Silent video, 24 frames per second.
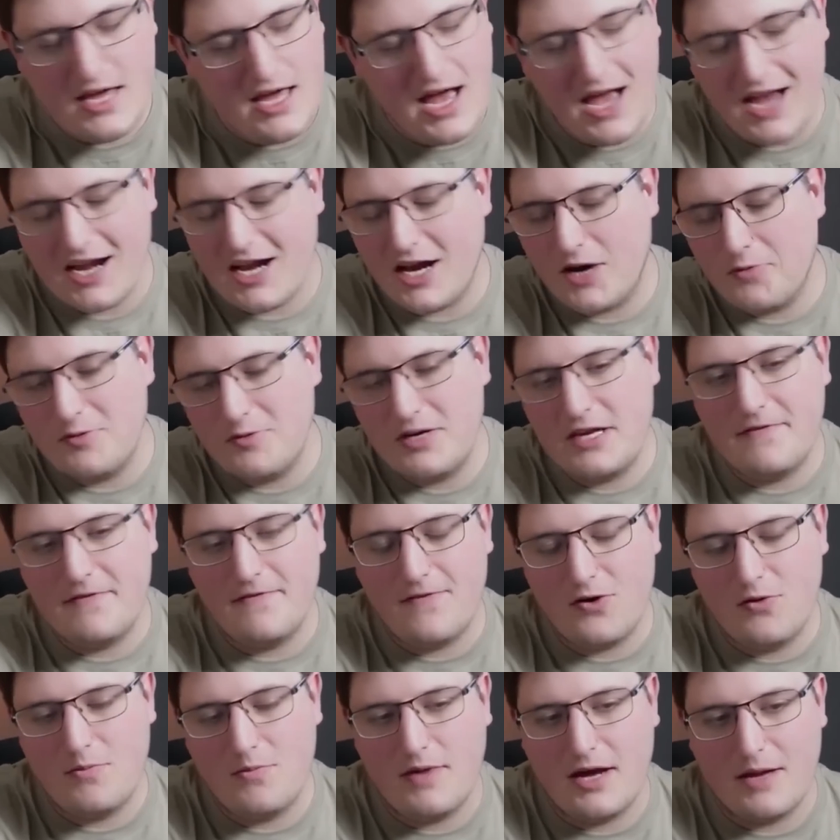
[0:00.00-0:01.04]
I can't really
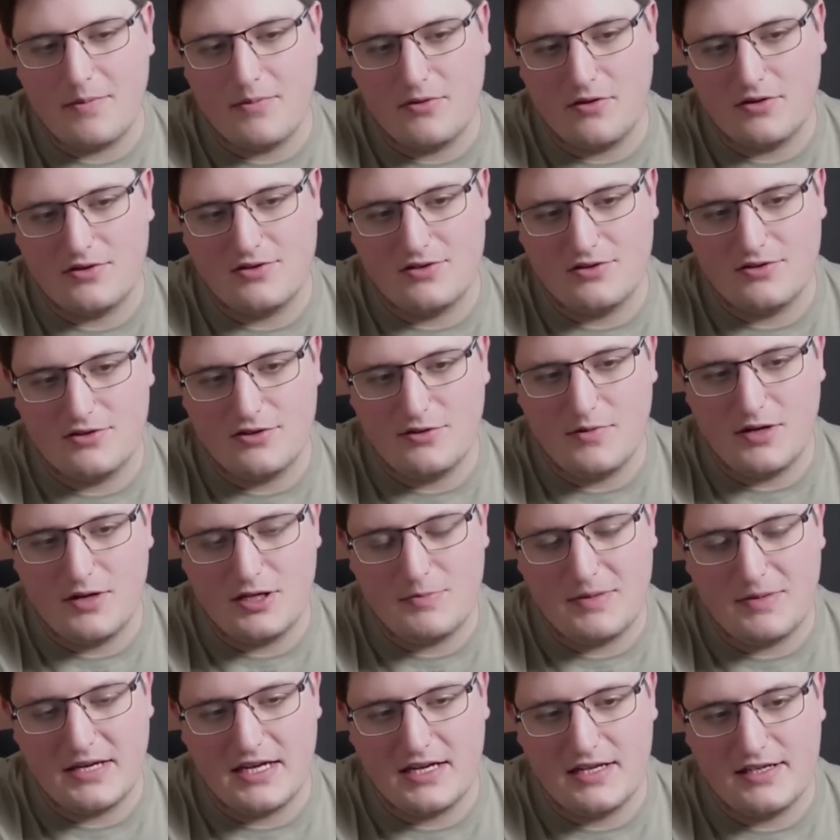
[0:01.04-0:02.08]
fault Mike Brooks on too
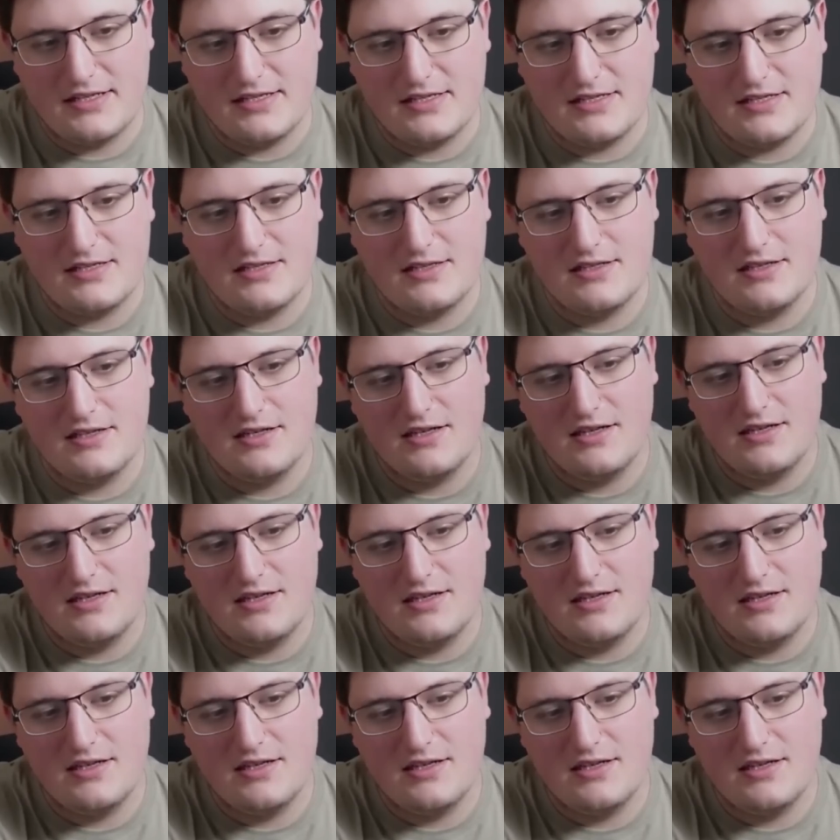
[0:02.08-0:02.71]
much because